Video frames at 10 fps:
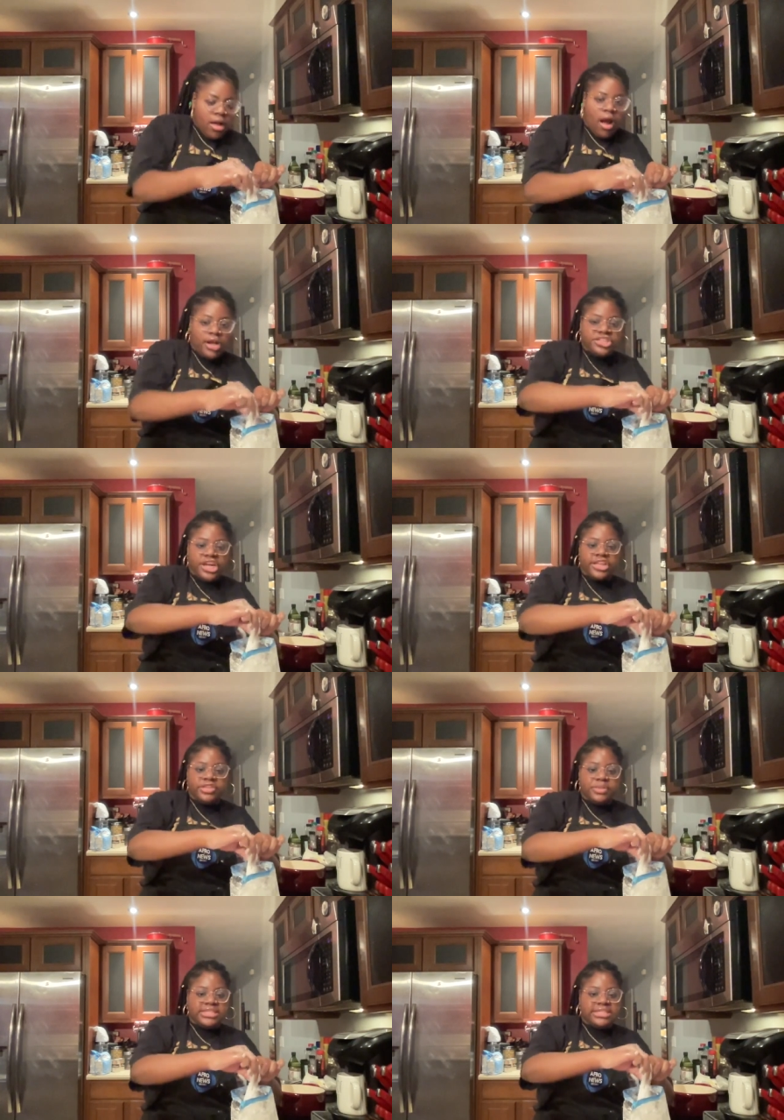Our chicken's
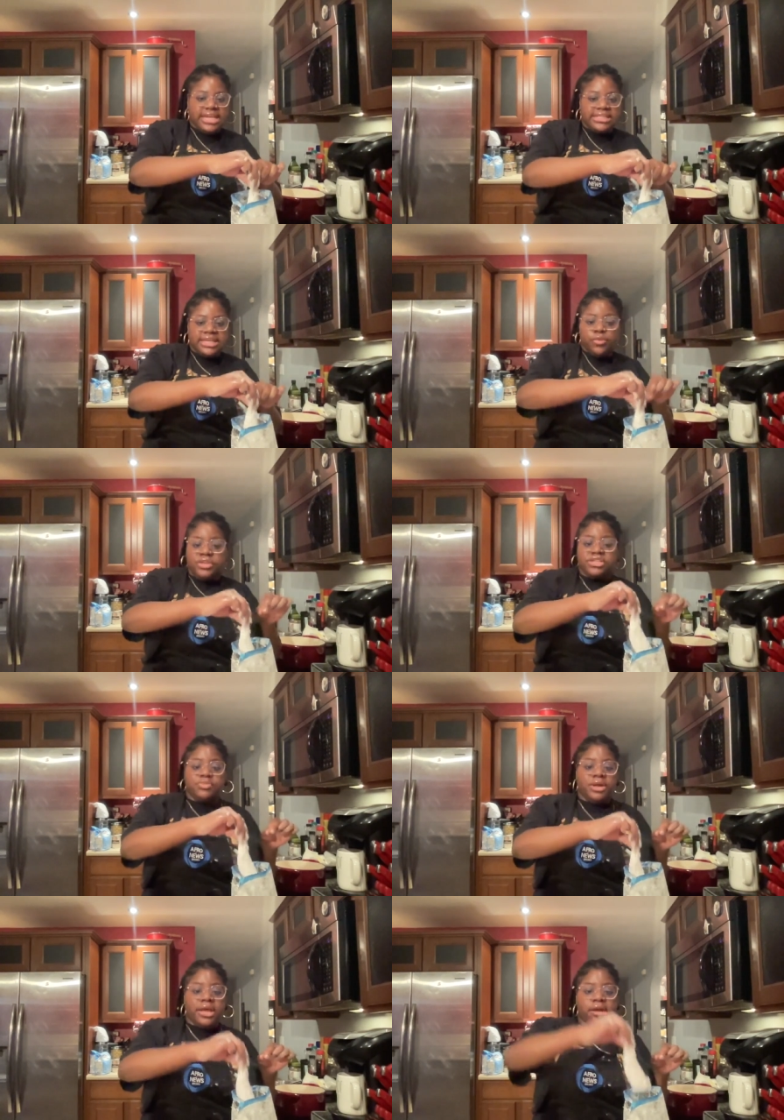been seasoned. We just
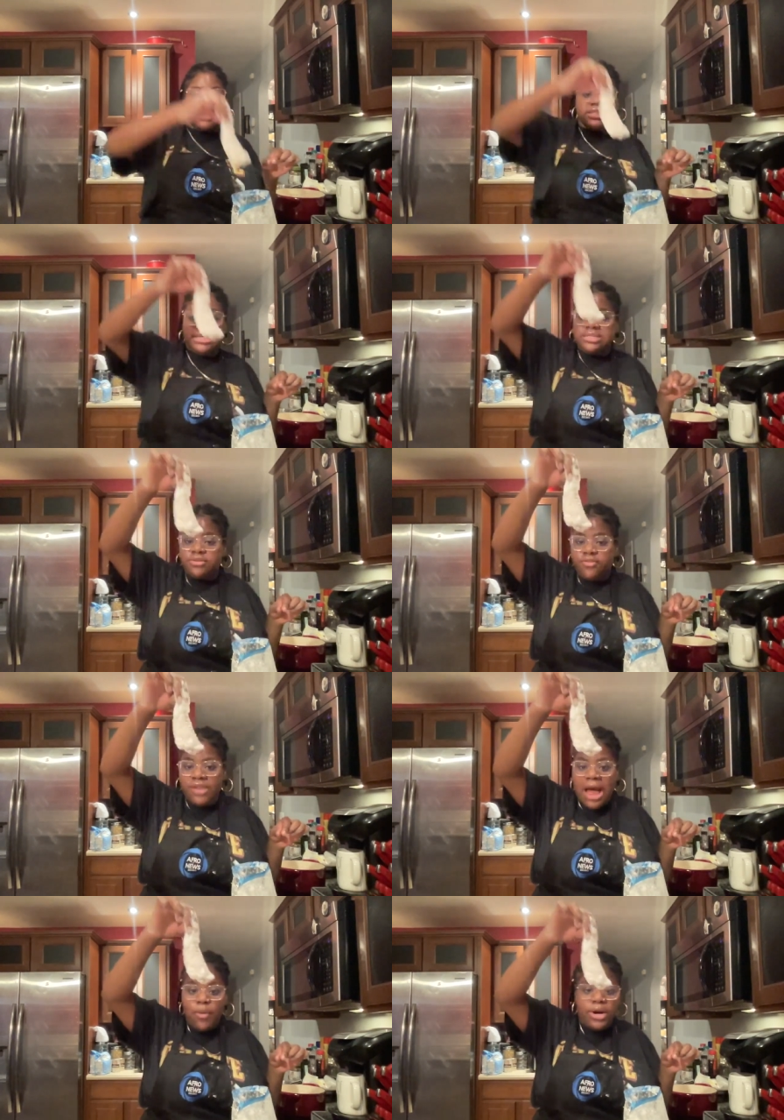put it in our seasoned
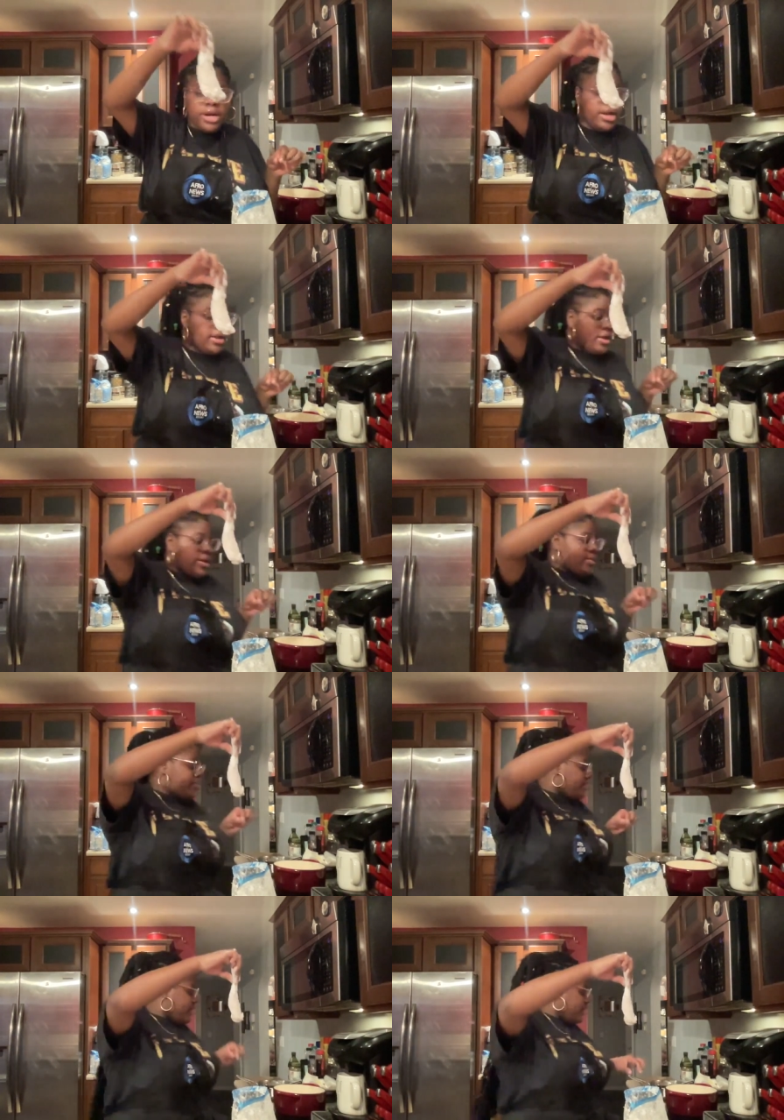flour.
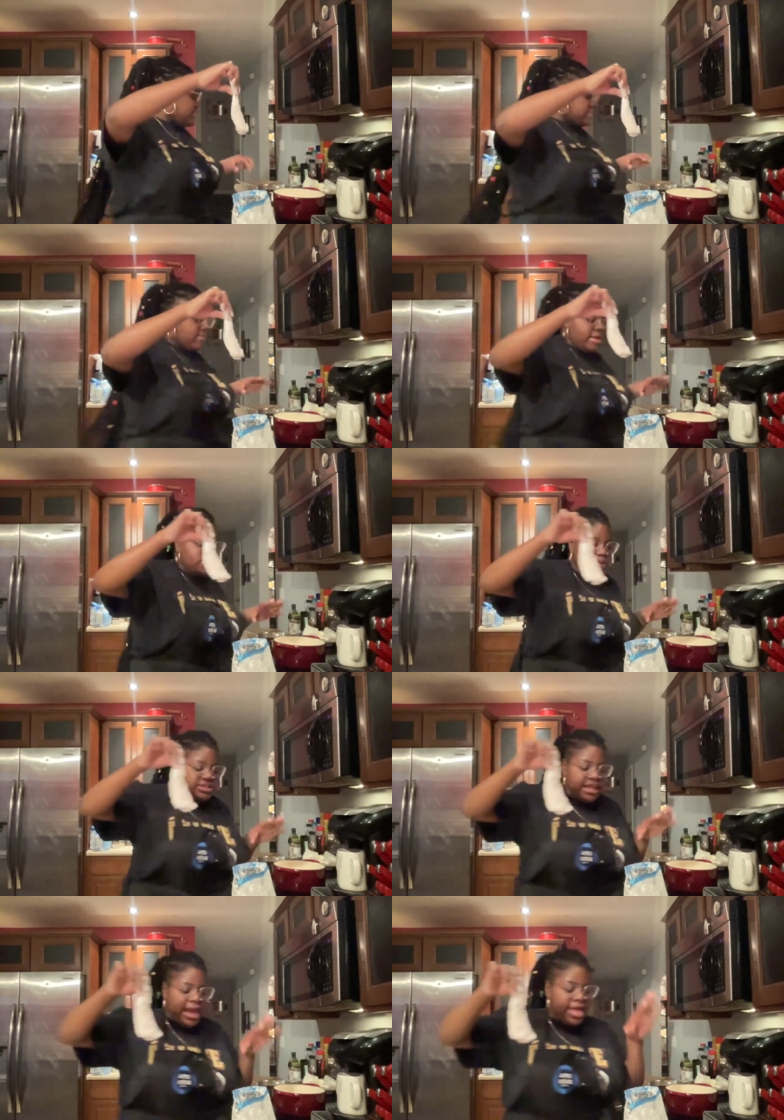This is a mix, once
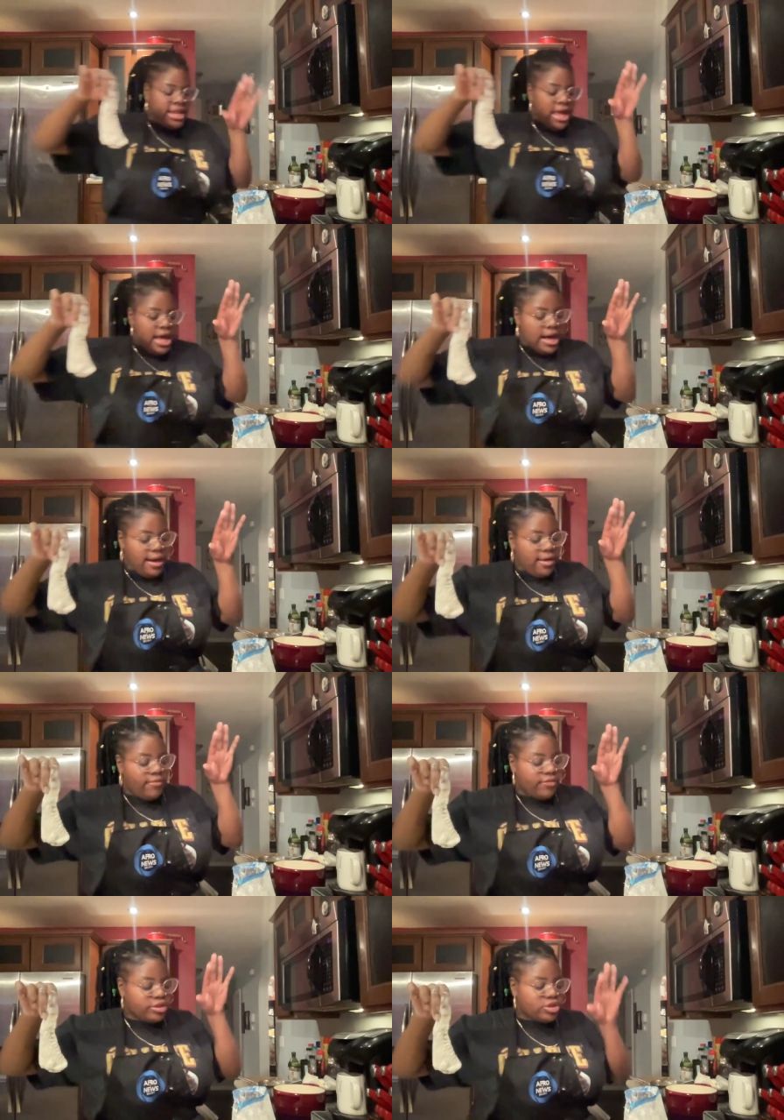again,
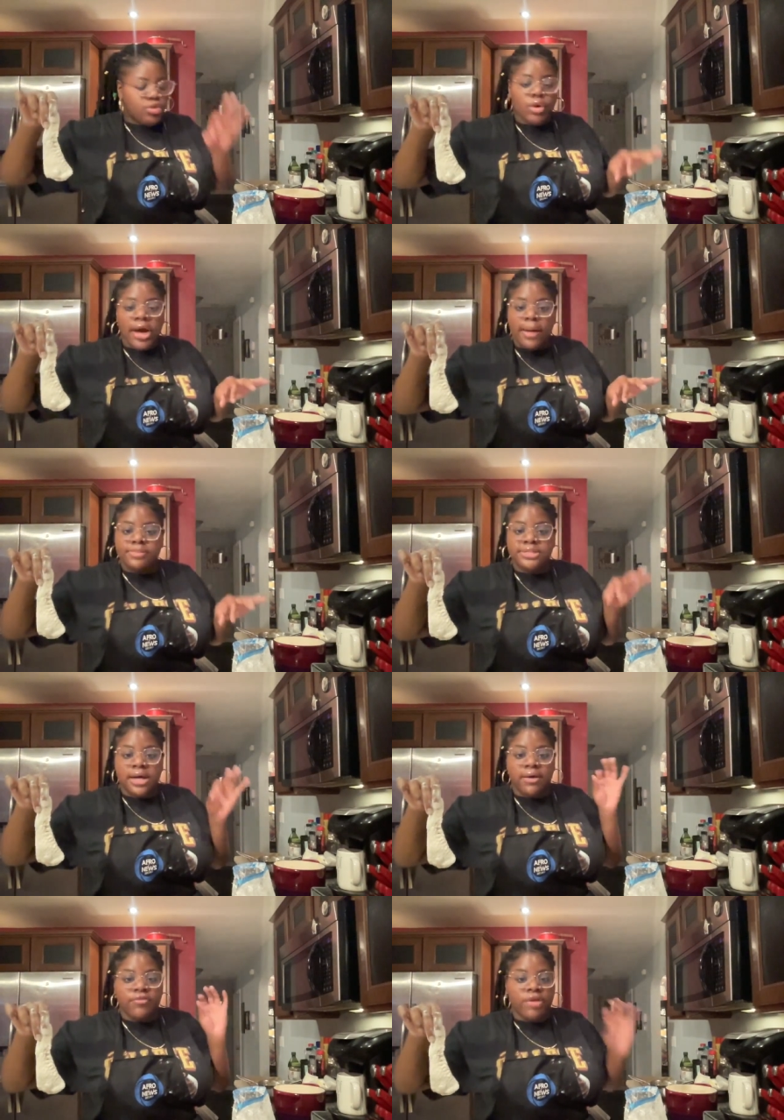of 2 cups
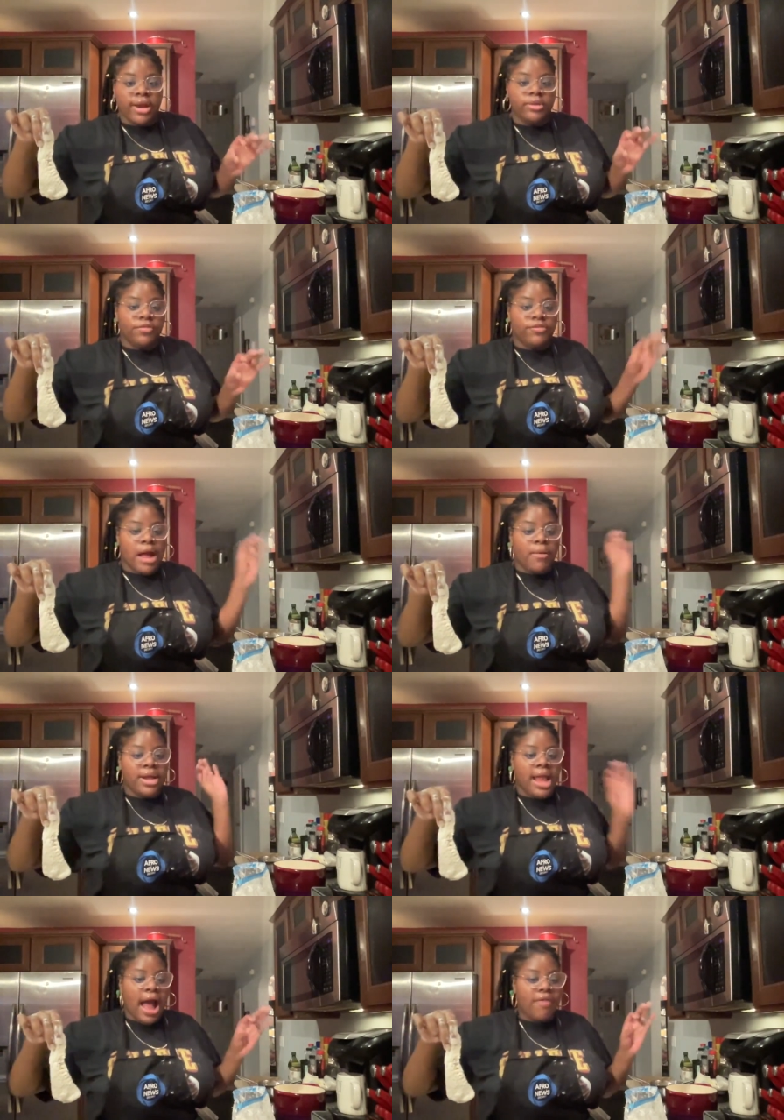of regular flour and
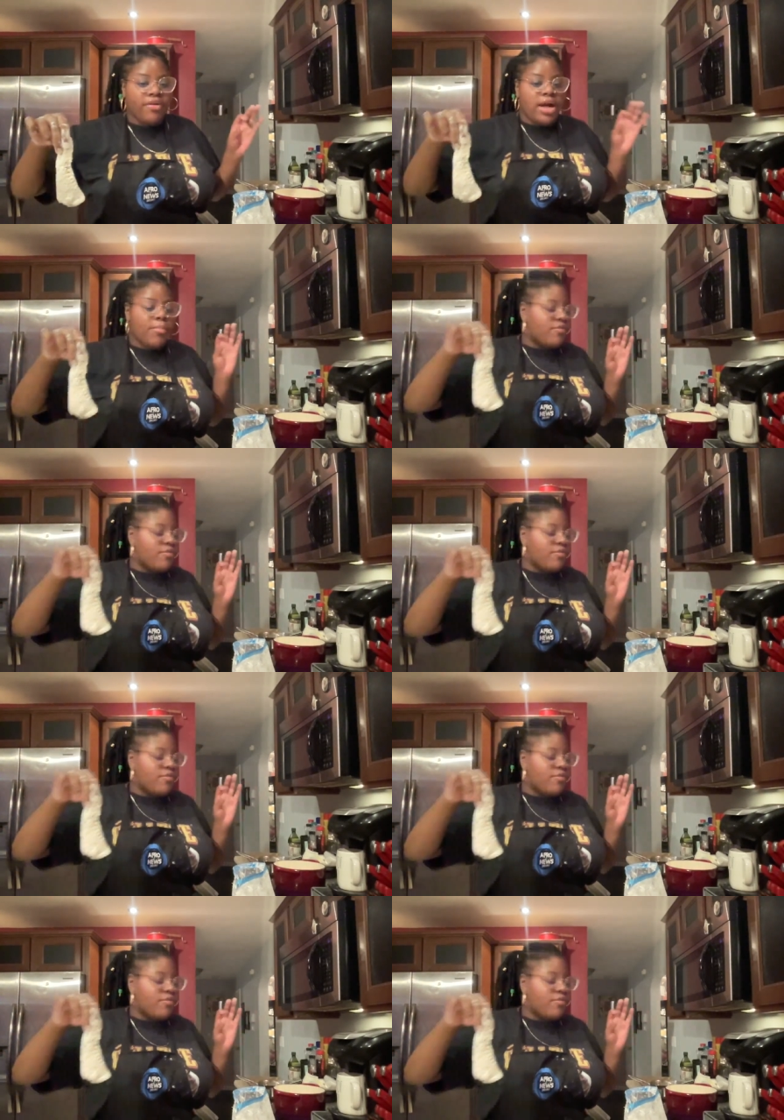half a cup of